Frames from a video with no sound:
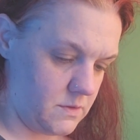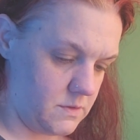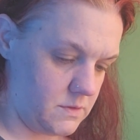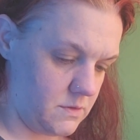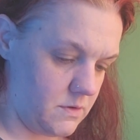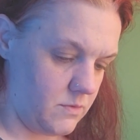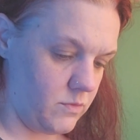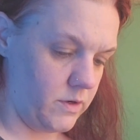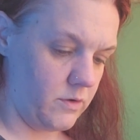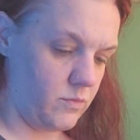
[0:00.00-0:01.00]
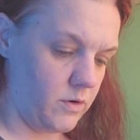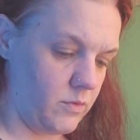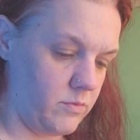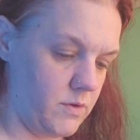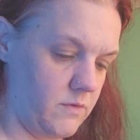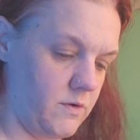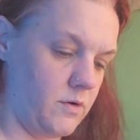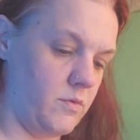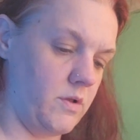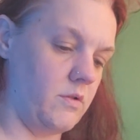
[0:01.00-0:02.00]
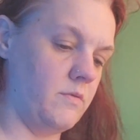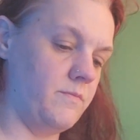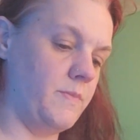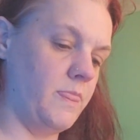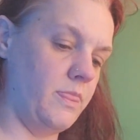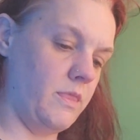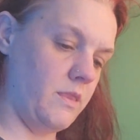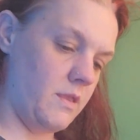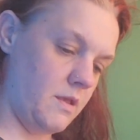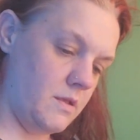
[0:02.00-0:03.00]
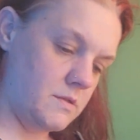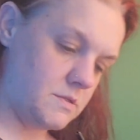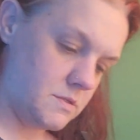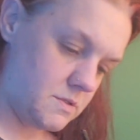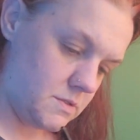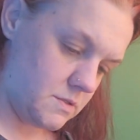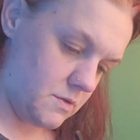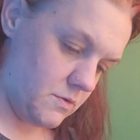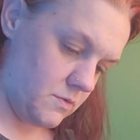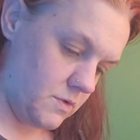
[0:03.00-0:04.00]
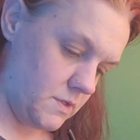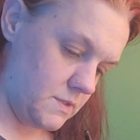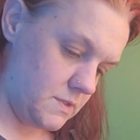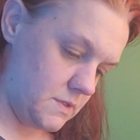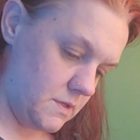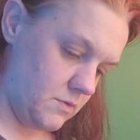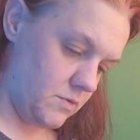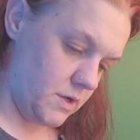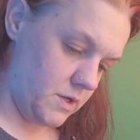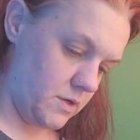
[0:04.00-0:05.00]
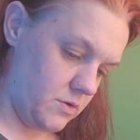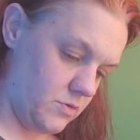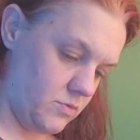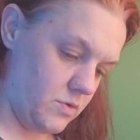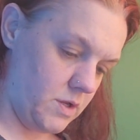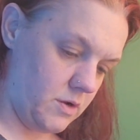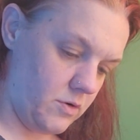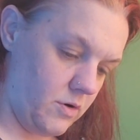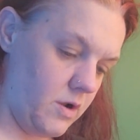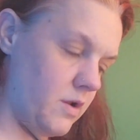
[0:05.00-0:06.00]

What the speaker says: It's not wanting to work with me very well. So let's see what I can do here.